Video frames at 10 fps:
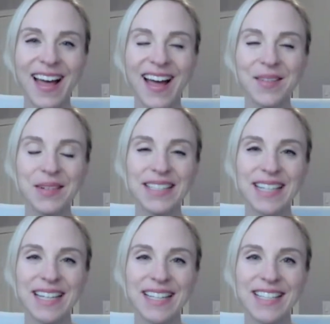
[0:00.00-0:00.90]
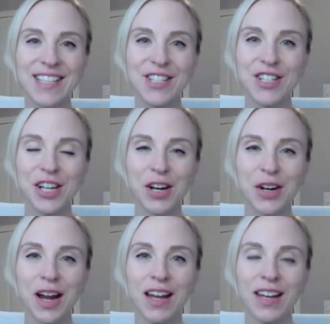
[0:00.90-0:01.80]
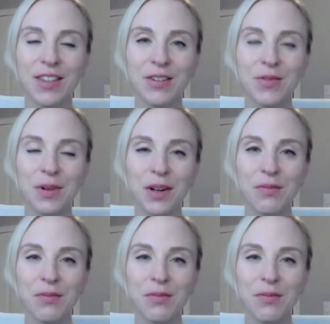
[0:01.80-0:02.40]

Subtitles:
I'm excited to share another one